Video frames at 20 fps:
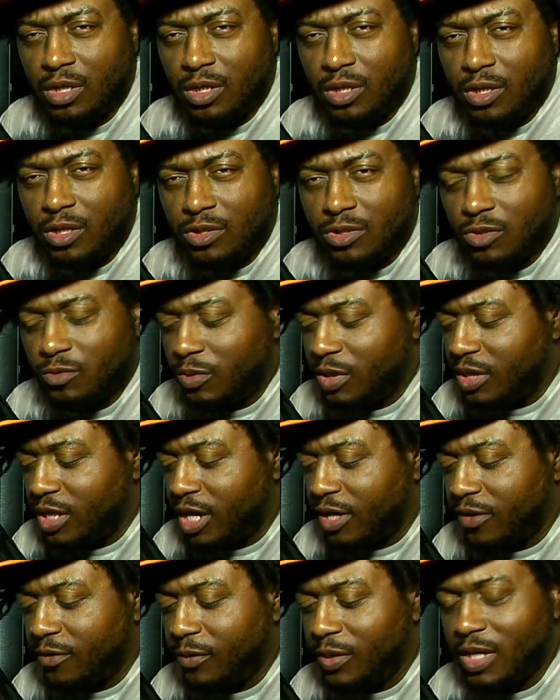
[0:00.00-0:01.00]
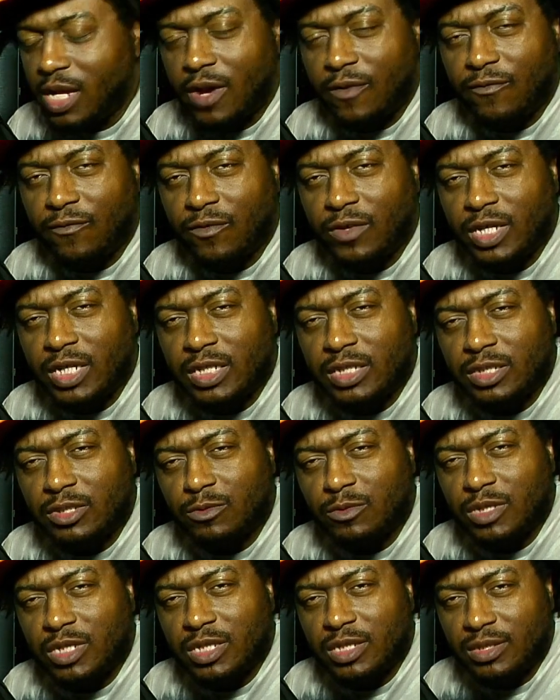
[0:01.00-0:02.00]
So we not friends
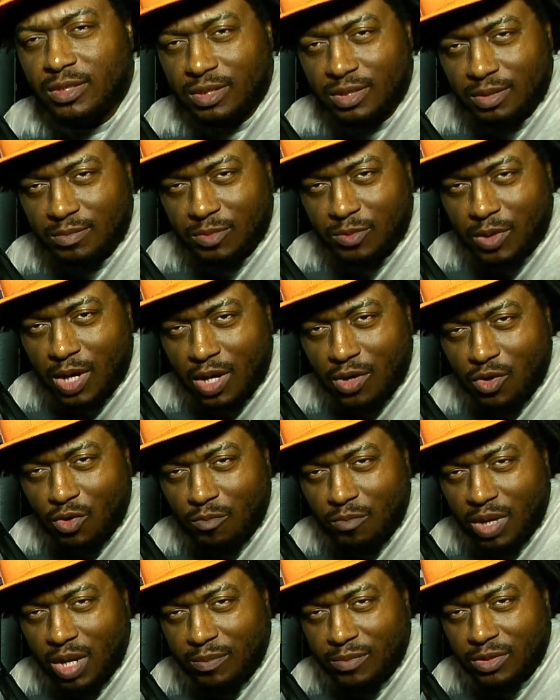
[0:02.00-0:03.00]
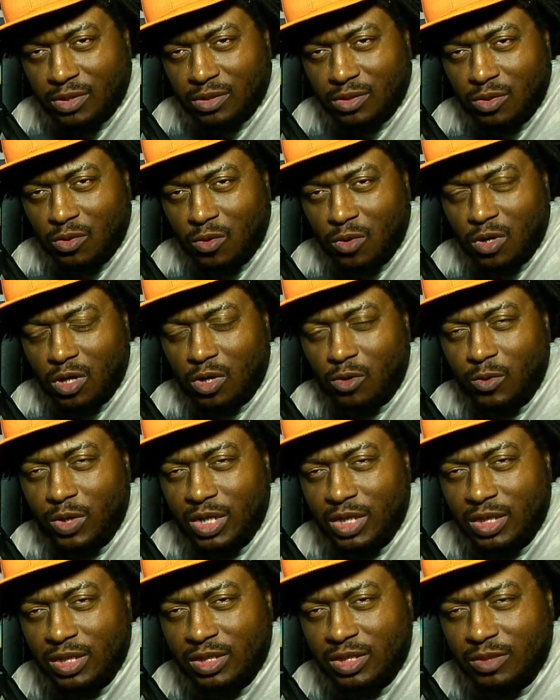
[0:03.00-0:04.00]
with Barack Obama or Queen
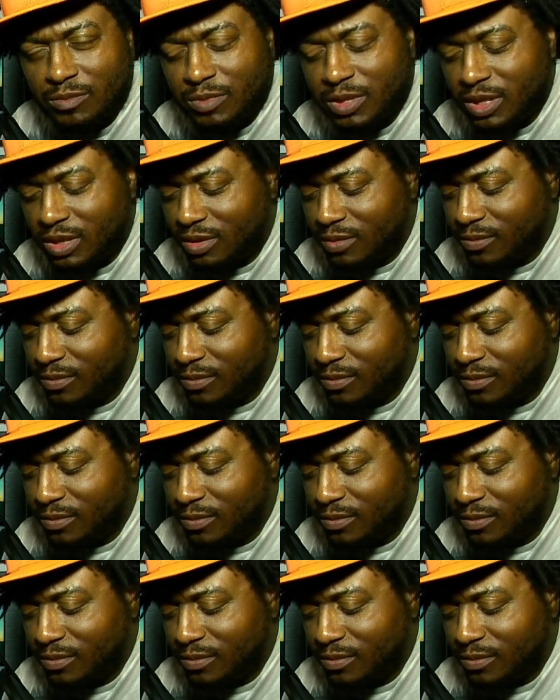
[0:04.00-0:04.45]
Elizabeth